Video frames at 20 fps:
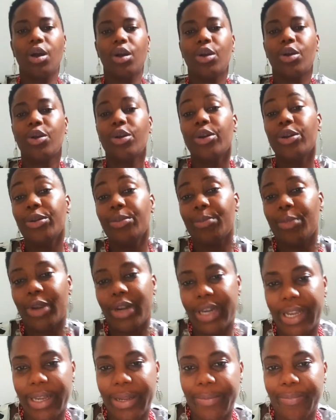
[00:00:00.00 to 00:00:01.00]
Good
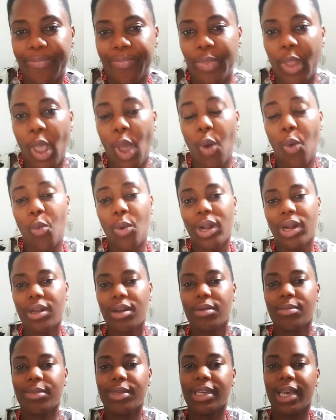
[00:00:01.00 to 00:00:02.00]
morning.
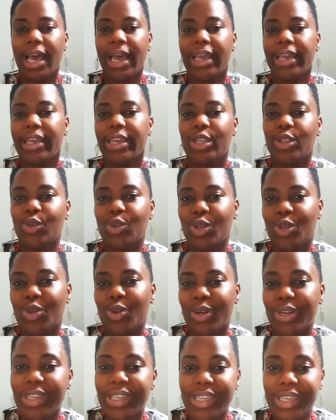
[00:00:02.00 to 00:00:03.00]
Welcome to iKids
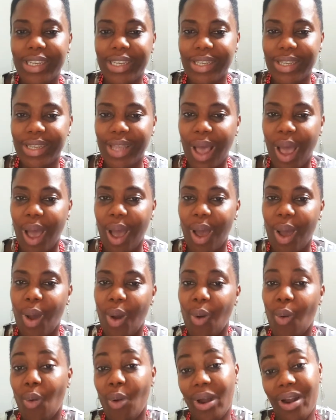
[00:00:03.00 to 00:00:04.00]
Resources,
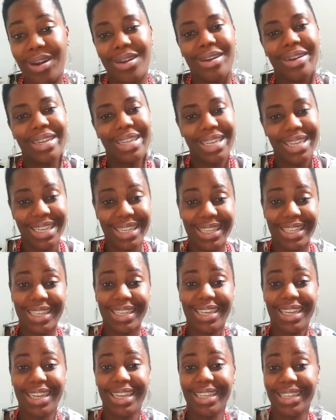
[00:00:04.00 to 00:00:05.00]
where learning is
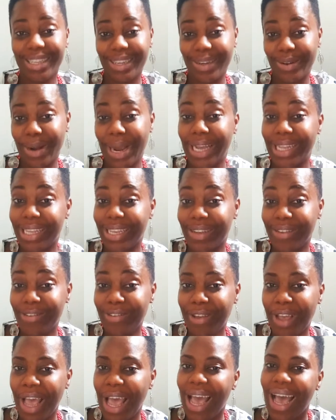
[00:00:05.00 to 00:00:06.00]
interactive.
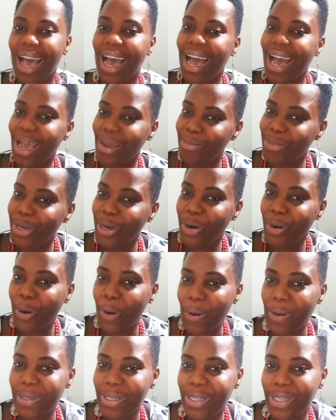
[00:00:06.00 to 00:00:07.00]
I'm your
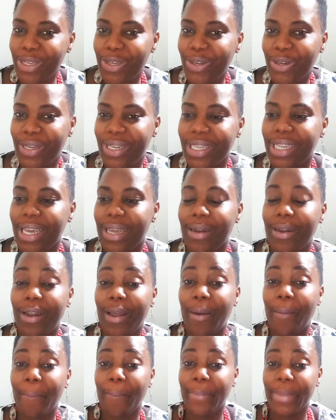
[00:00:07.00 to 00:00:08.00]
host, Tracy-Ann
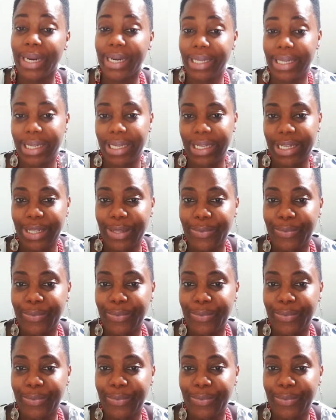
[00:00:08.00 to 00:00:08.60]
Martel.